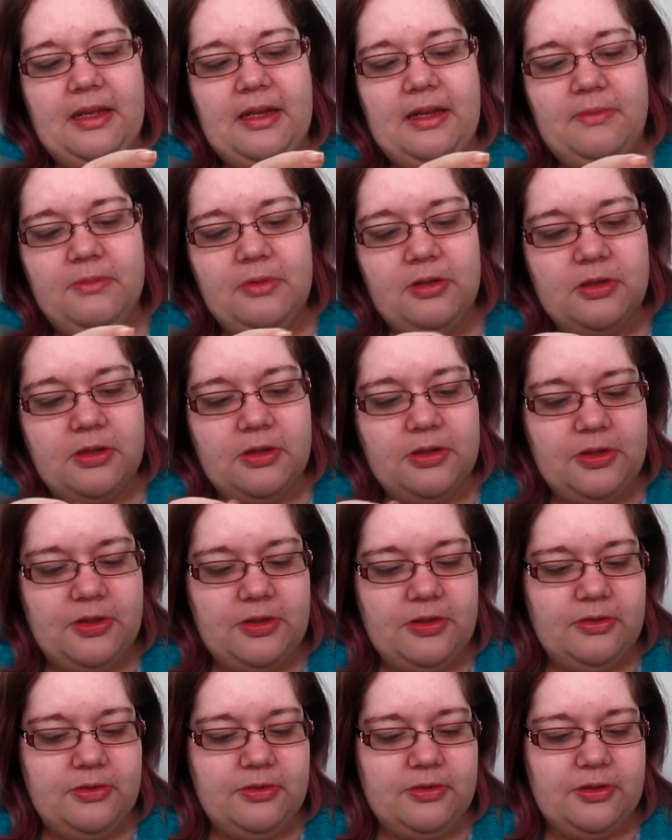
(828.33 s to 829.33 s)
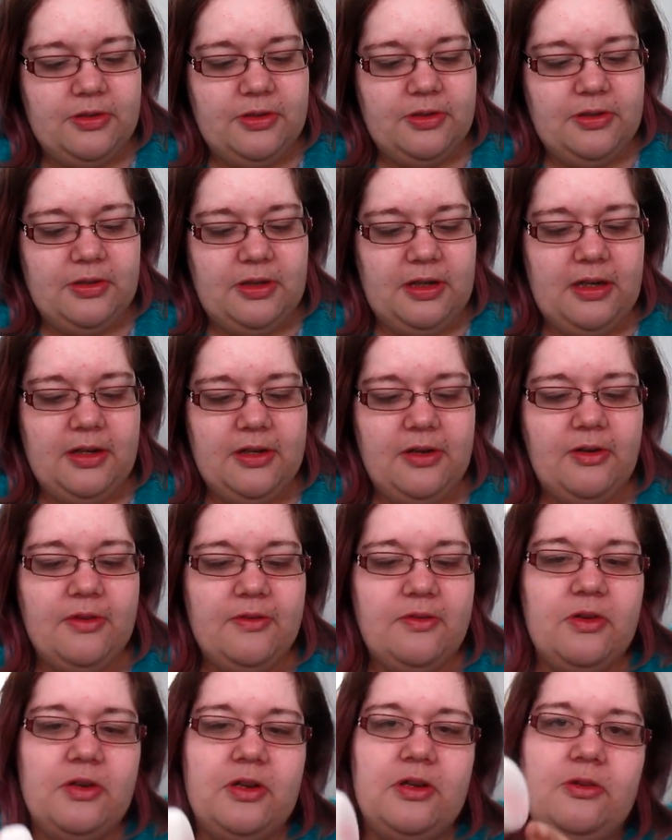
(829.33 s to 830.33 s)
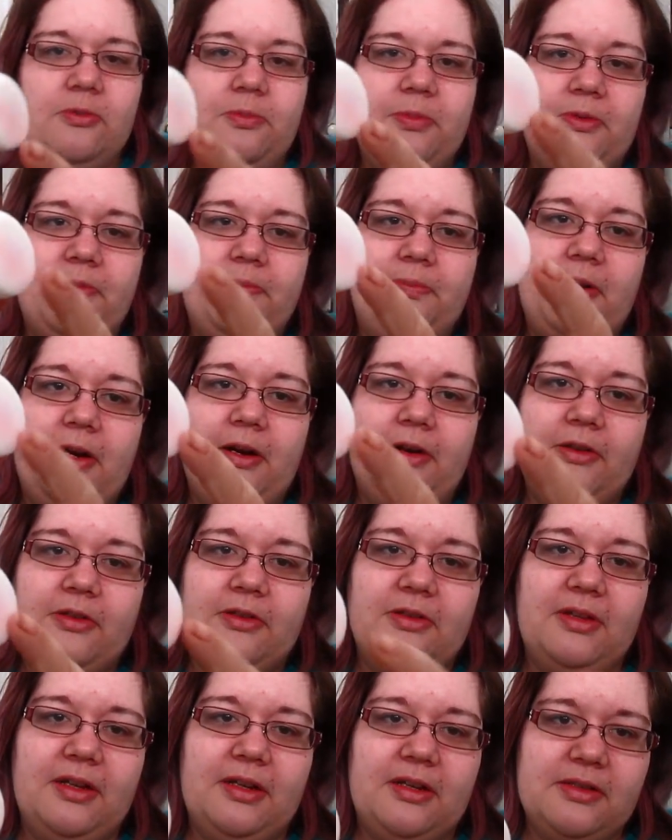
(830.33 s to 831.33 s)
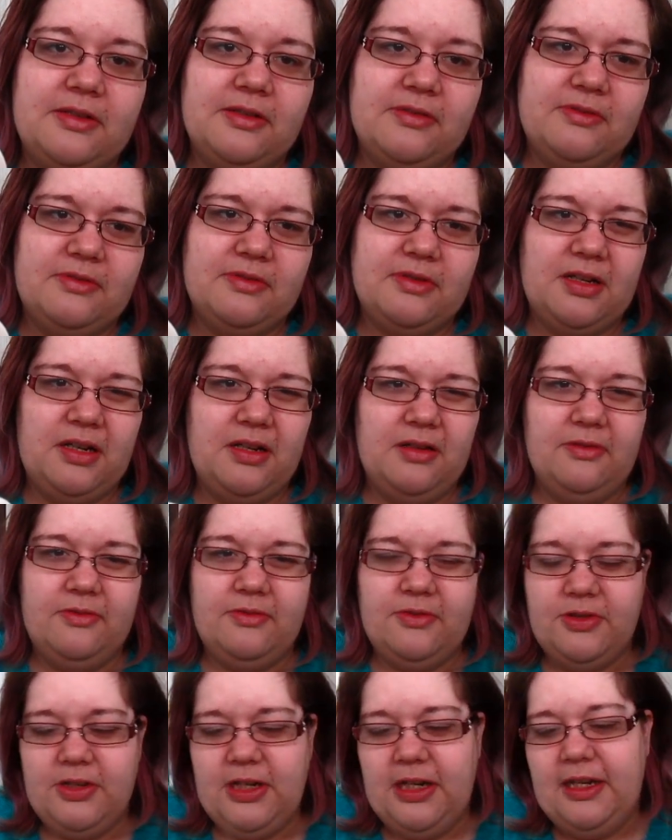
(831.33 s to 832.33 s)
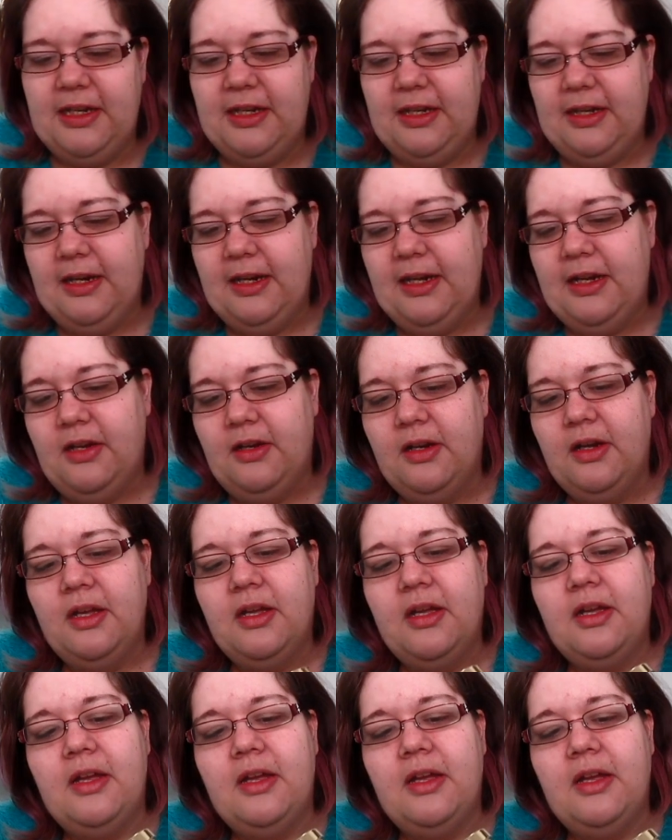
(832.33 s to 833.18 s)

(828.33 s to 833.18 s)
I'm not going to use it. I know I've got a little bit of product on there because I was kind of checking it out.